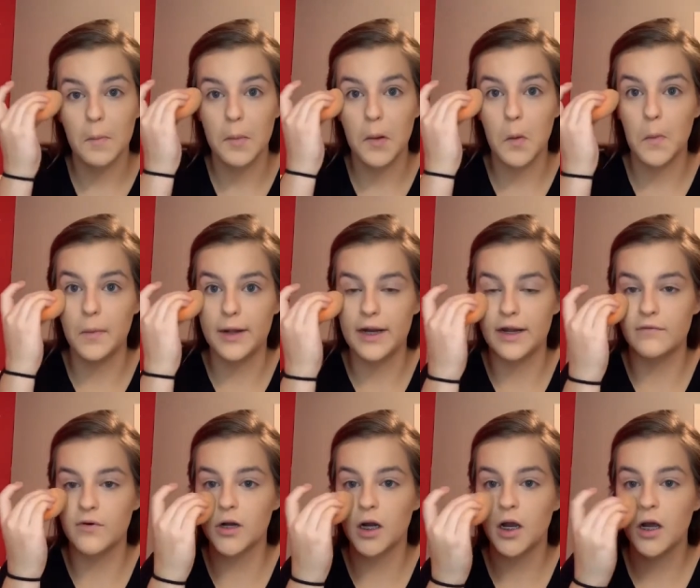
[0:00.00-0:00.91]
But
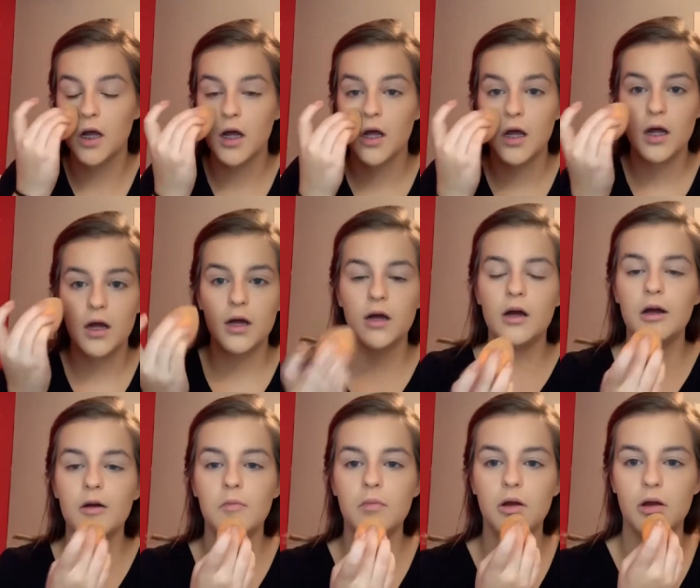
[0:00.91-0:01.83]
whatever.
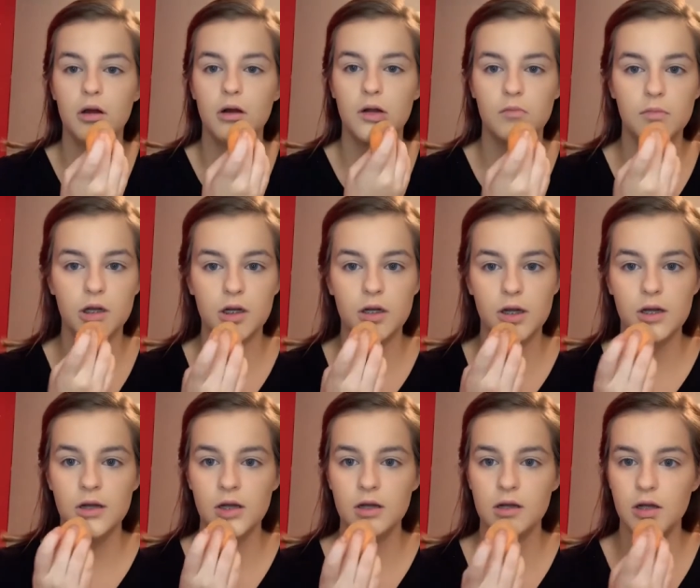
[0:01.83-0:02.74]
Um, I'm
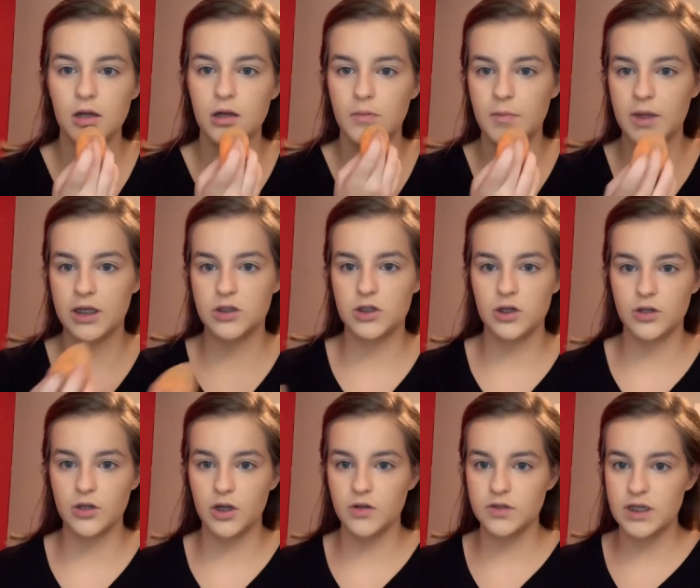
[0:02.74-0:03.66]
gonna make sure
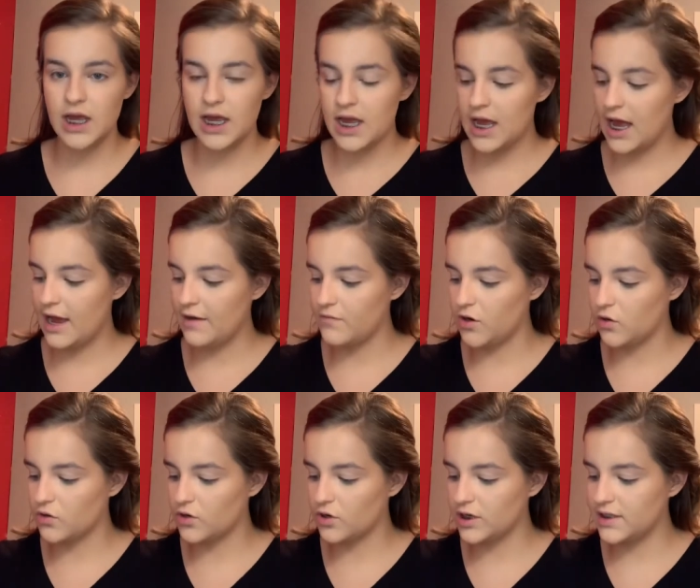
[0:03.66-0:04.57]
those have no
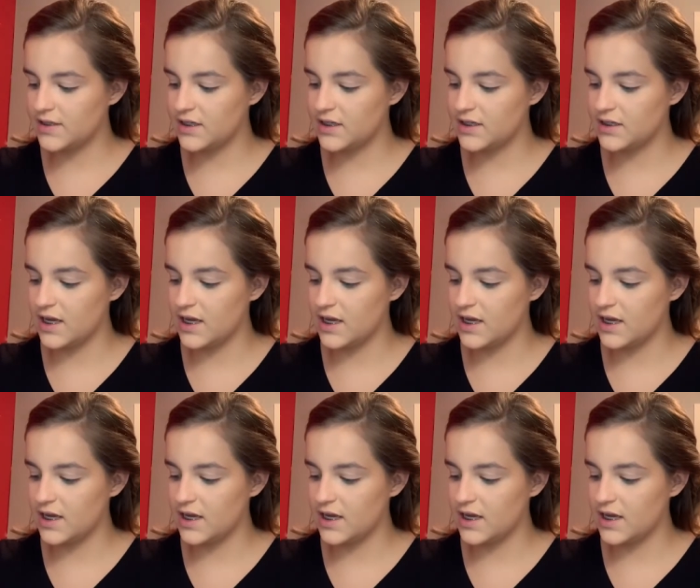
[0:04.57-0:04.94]
creases,